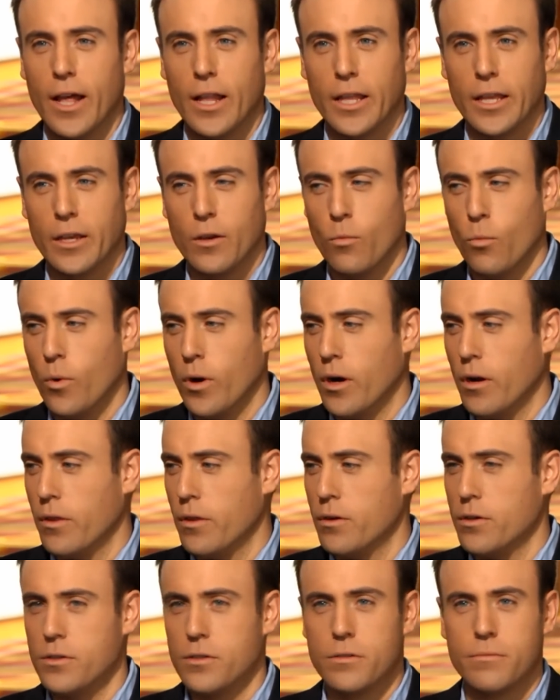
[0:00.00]
Valley, where
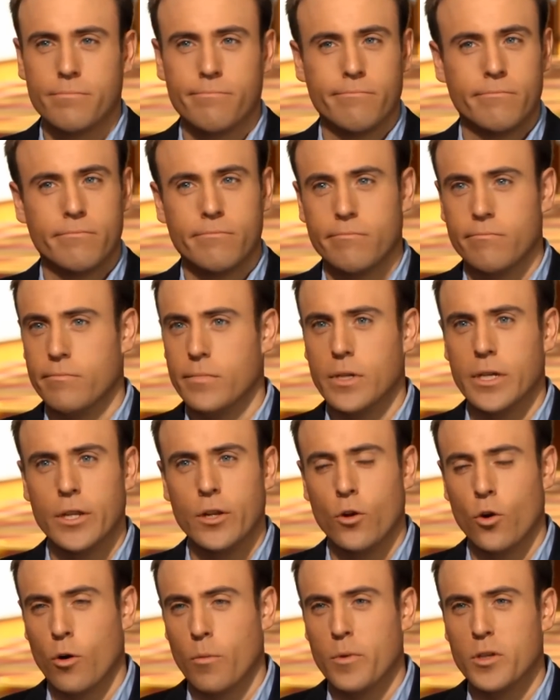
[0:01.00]
there's
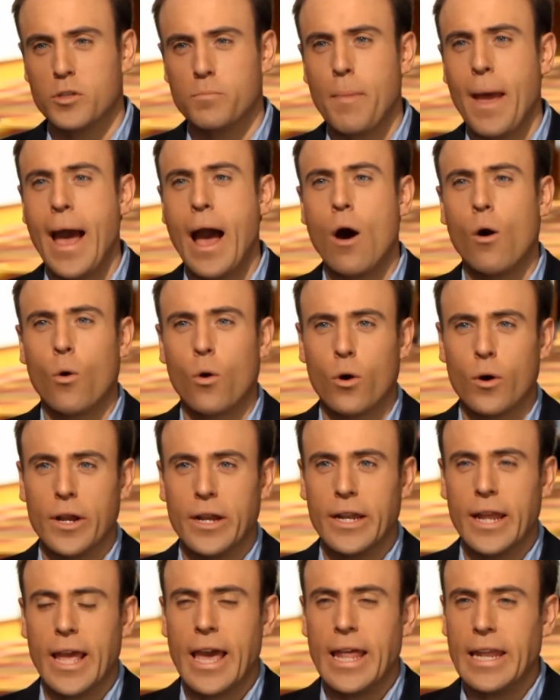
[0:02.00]
enormous power
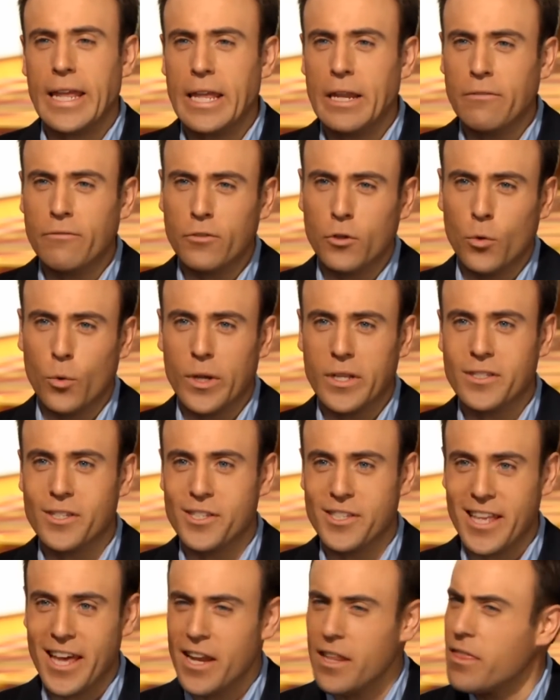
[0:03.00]
and influence?
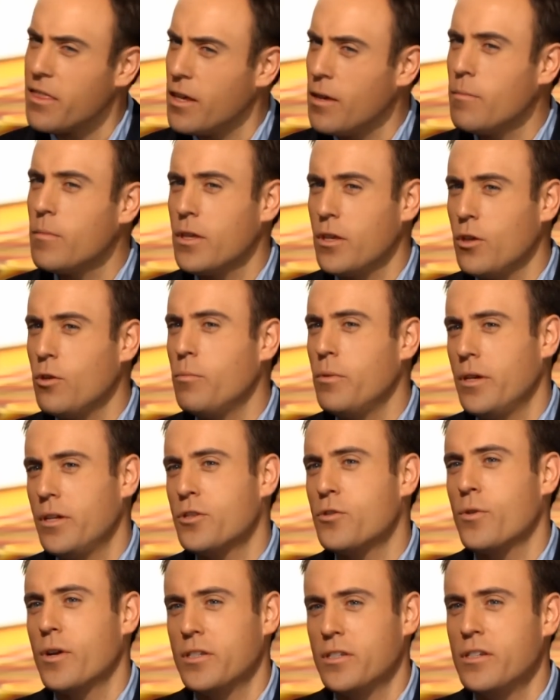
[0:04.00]
Is that a theme that you'd be
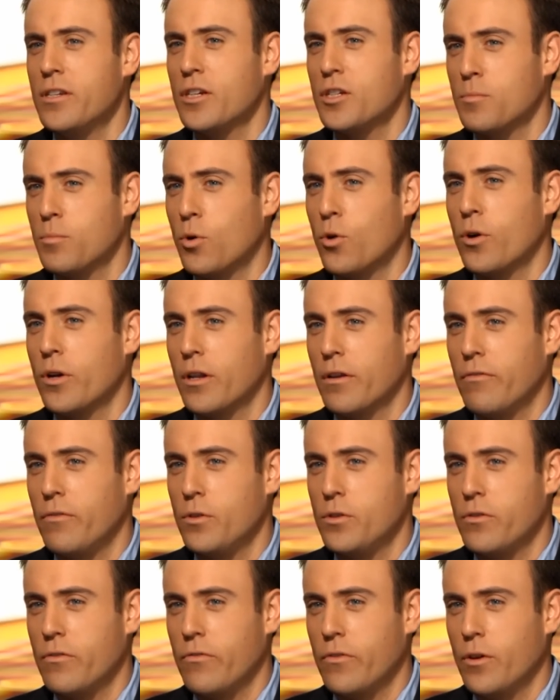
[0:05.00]
interested in exploring in a
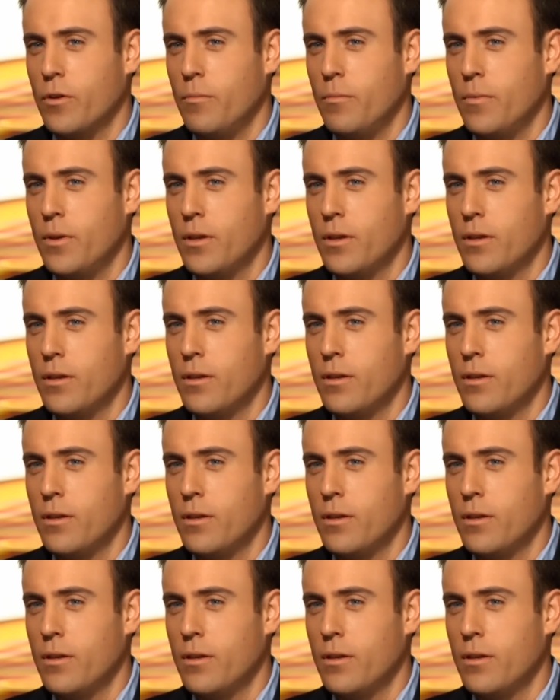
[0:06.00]
future film?